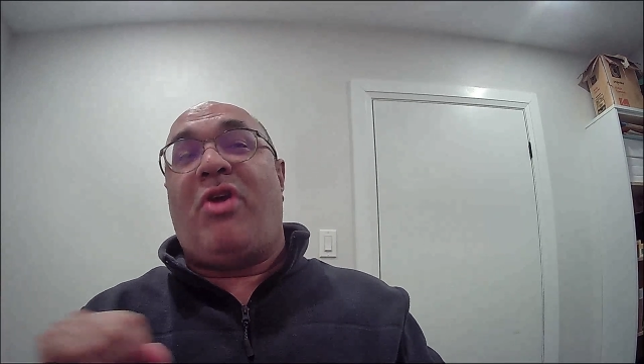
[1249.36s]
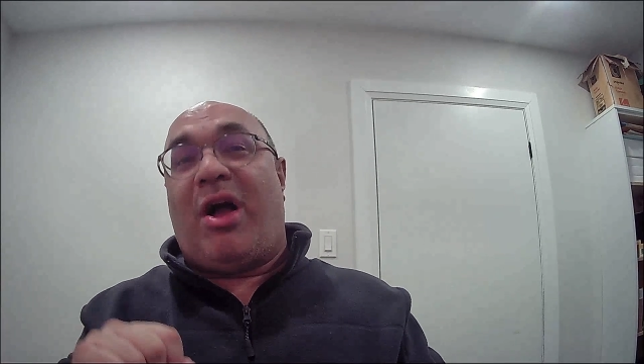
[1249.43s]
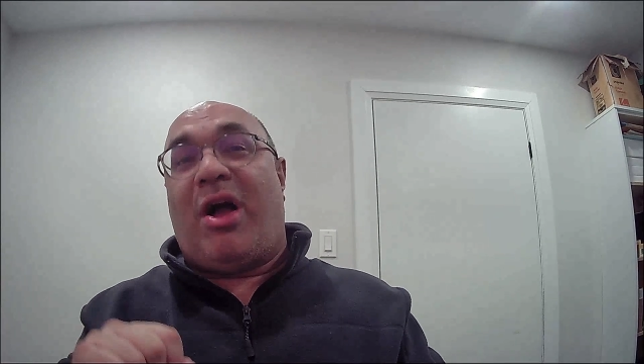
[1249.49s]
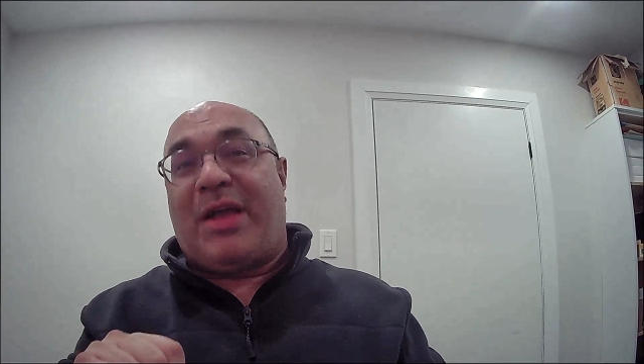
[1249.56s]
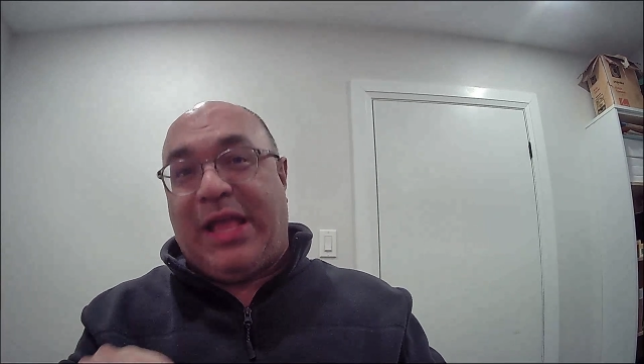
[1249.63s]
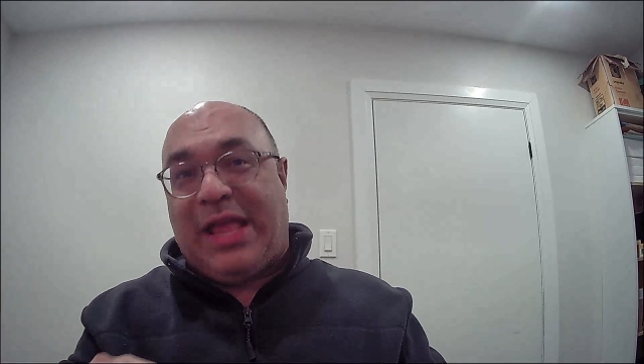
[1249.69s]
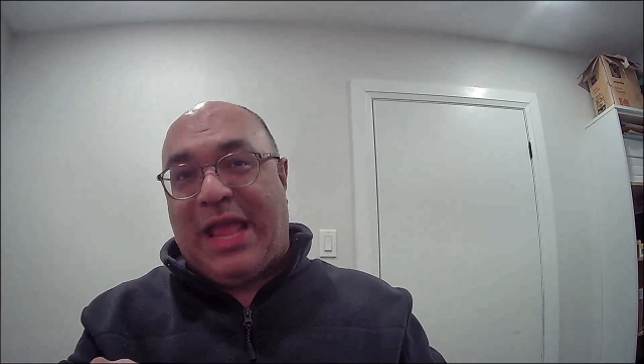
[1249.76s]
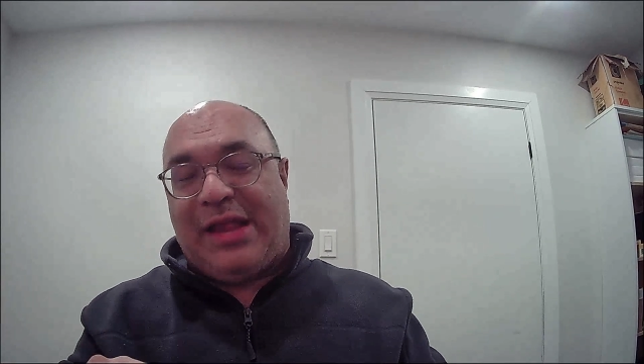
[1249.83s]

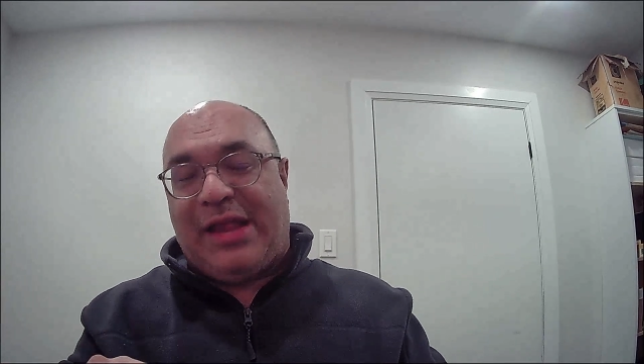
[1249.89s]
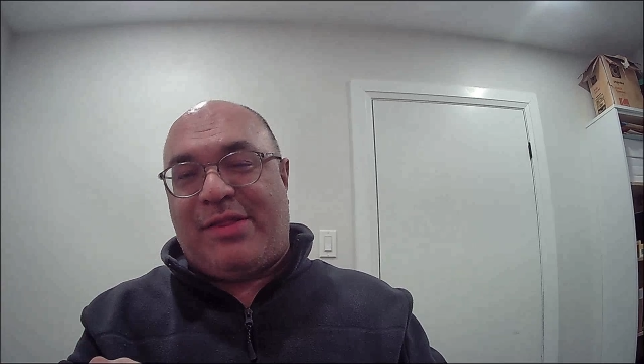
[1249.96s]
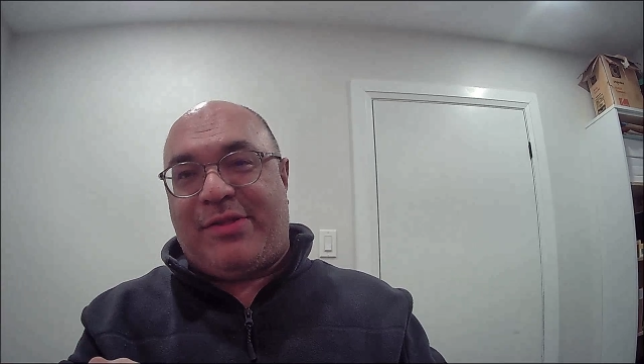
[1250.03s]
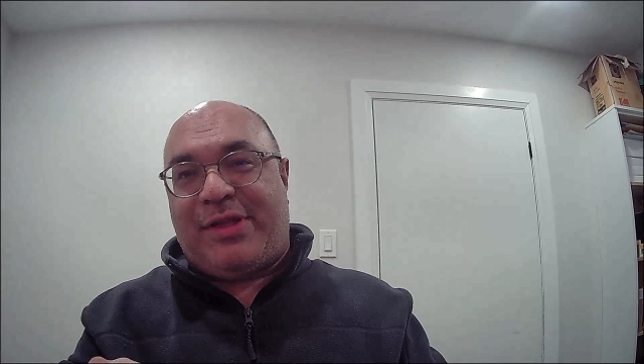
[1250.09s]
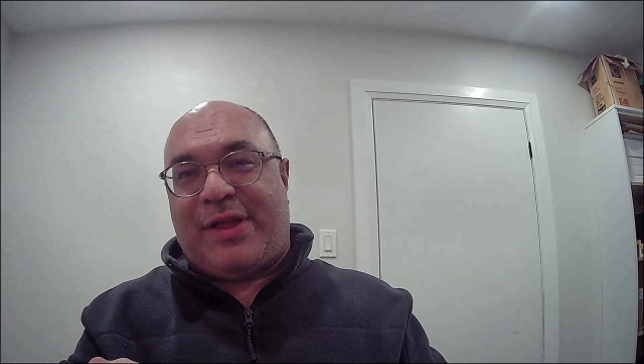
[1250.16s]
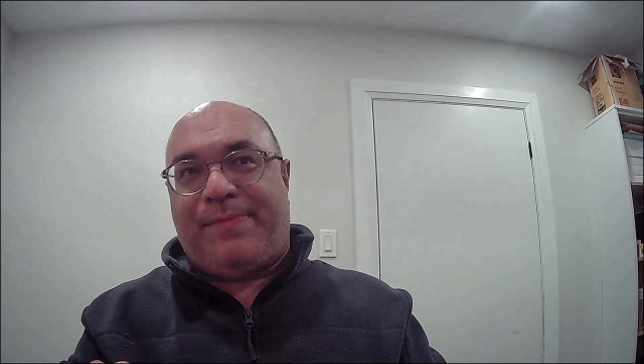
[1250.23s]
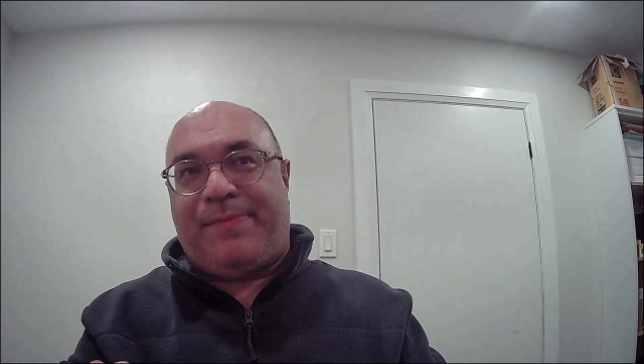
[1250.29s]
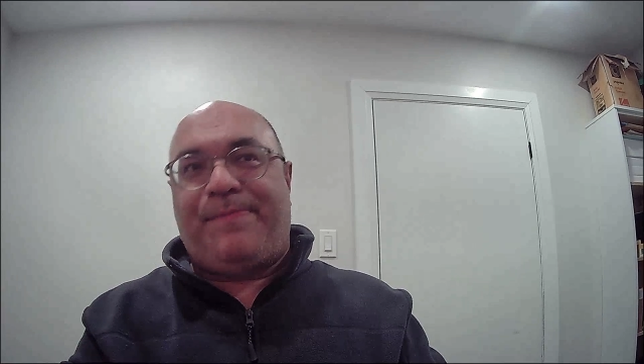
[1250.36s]
knock
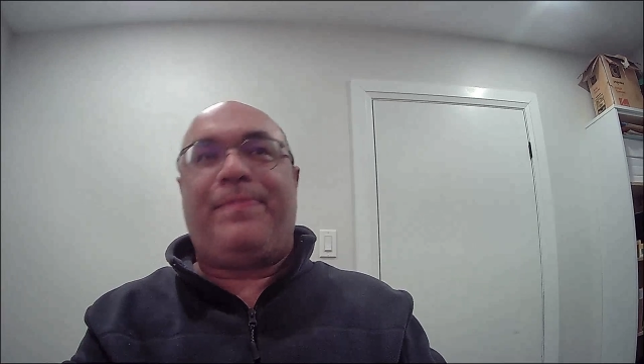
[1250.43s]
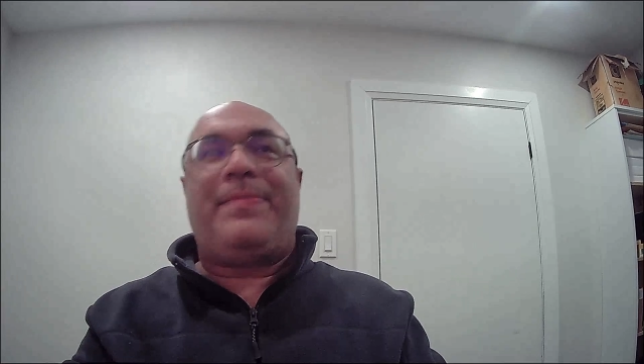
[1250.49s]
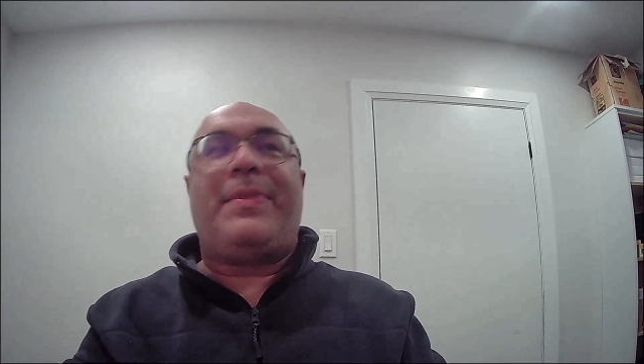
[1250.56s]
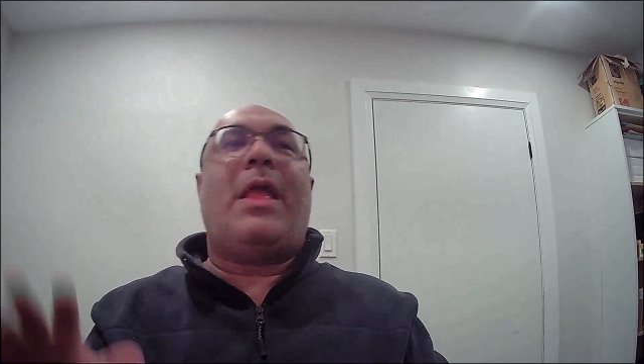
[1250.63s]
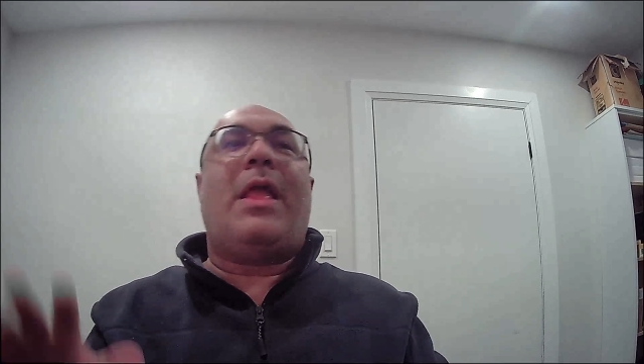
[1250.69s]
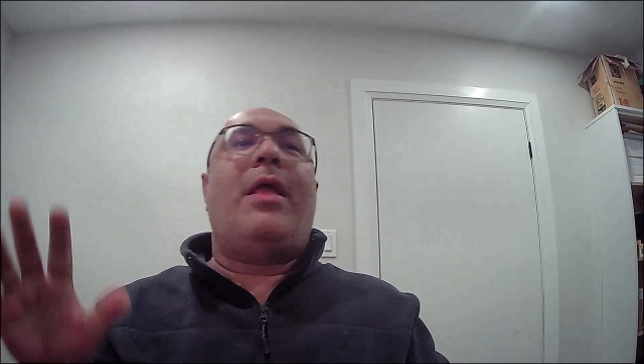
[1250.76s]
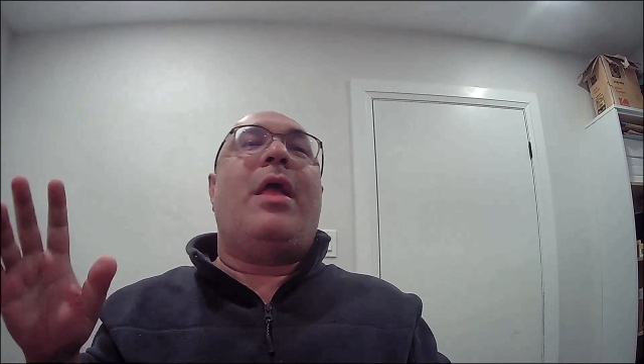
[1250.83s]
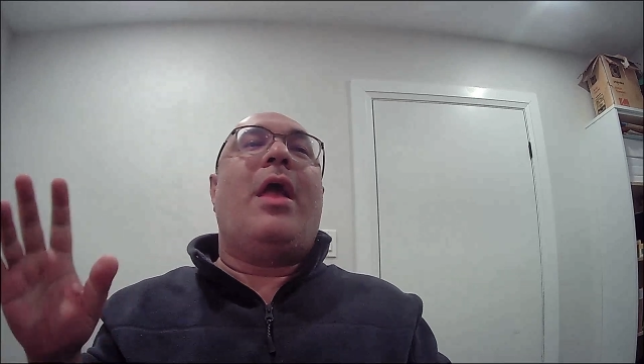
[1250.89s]
against it.
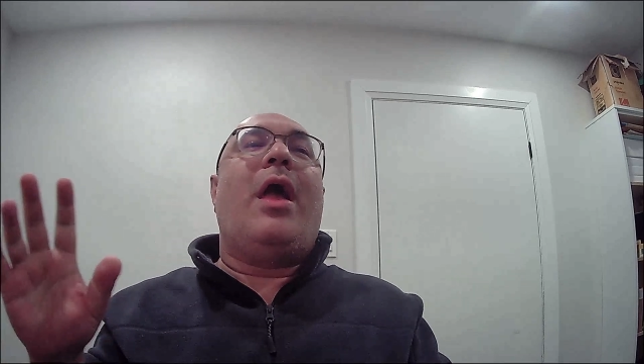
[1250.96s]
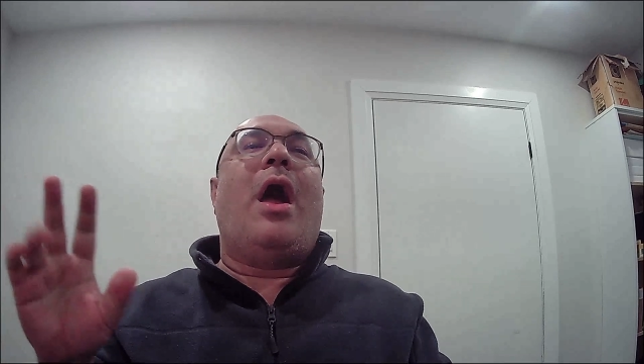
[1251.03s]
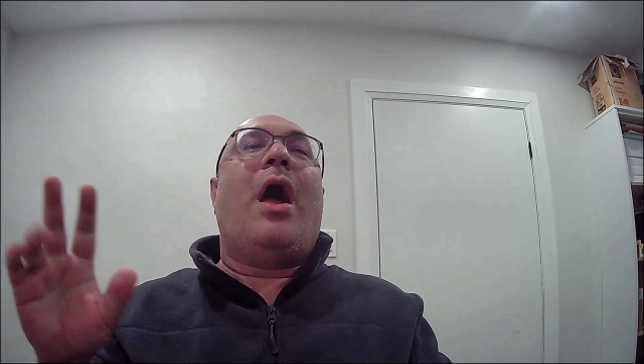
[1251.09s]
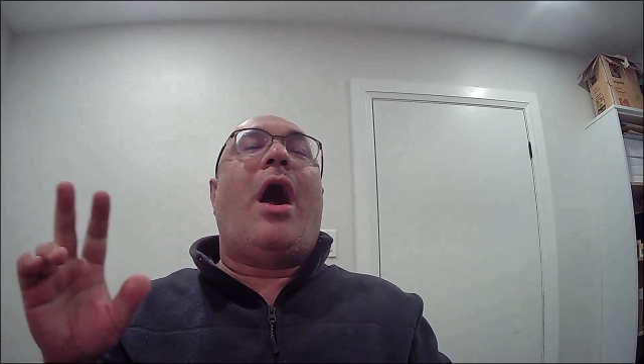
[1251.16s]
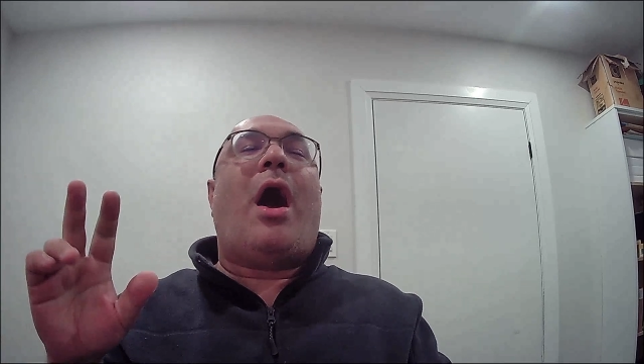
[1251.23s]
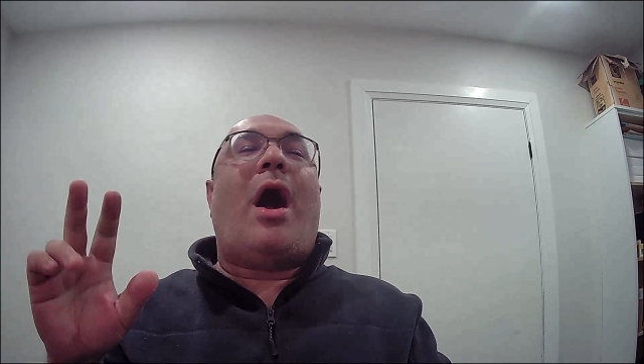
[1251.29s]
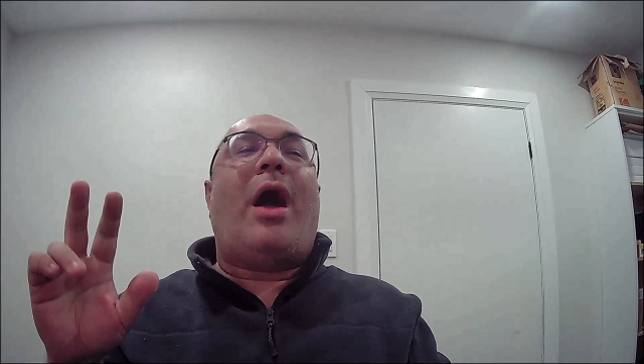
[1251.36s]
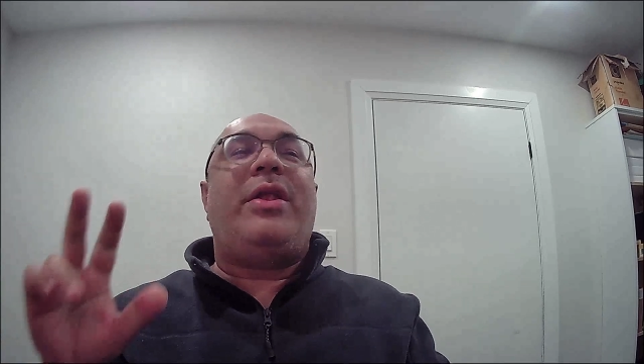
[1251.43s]

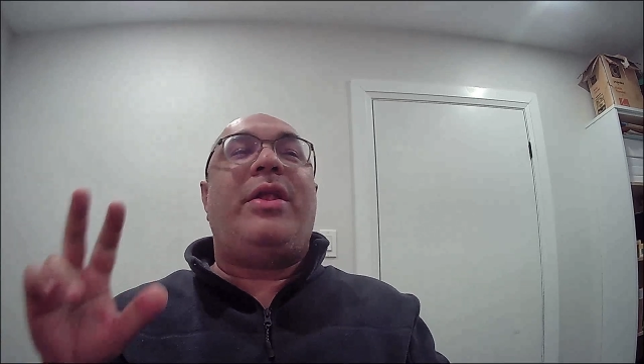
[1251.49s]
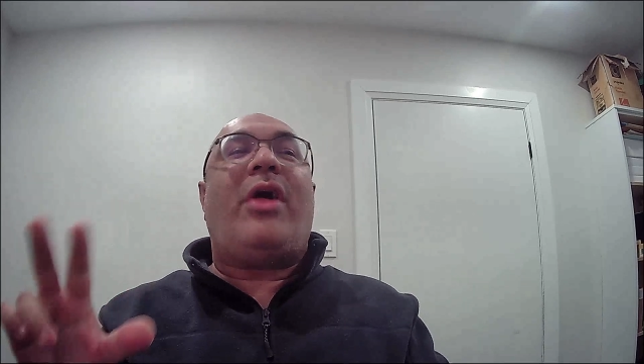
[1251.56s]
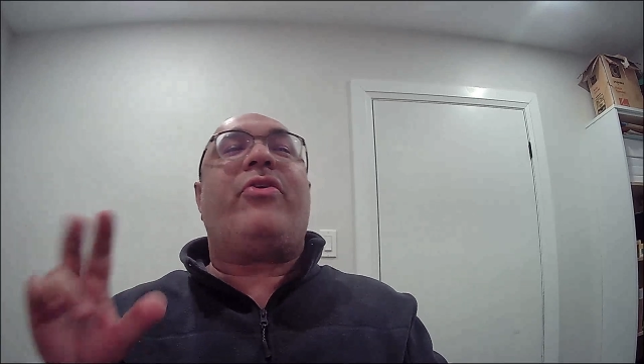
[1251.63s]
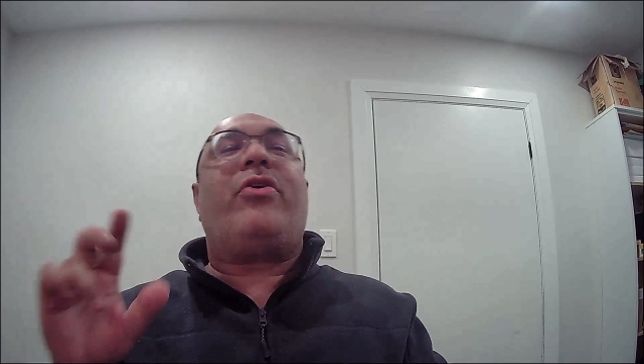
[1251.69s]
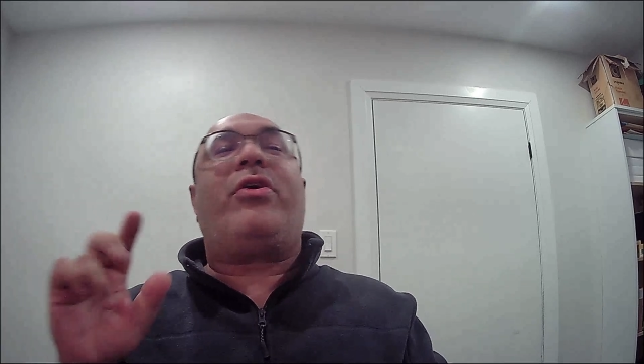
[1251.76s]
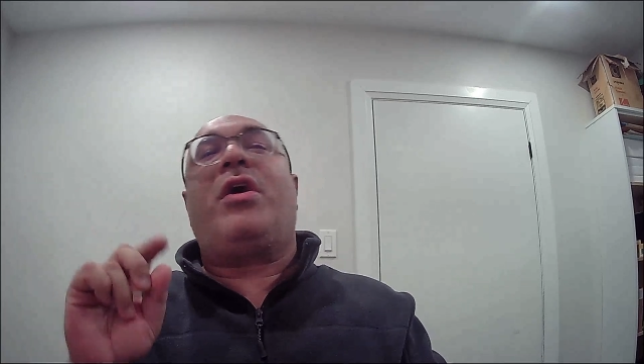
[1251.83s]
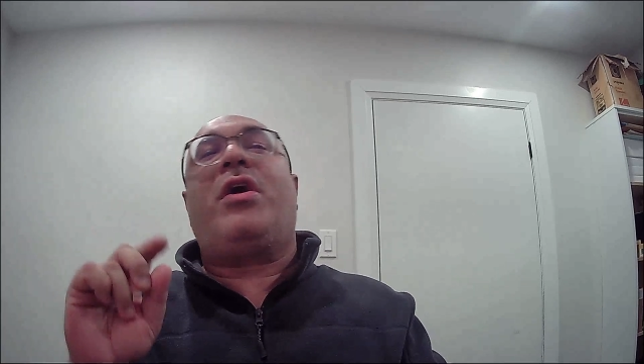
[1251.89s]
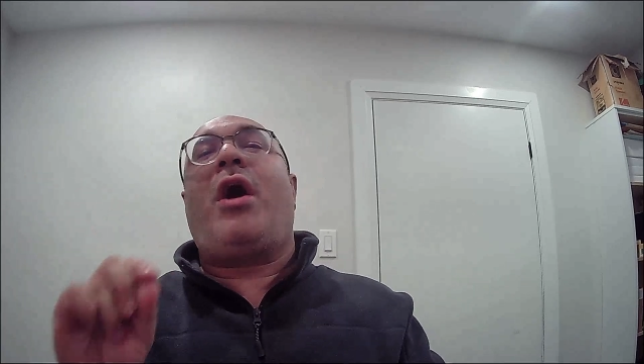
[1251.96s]
Another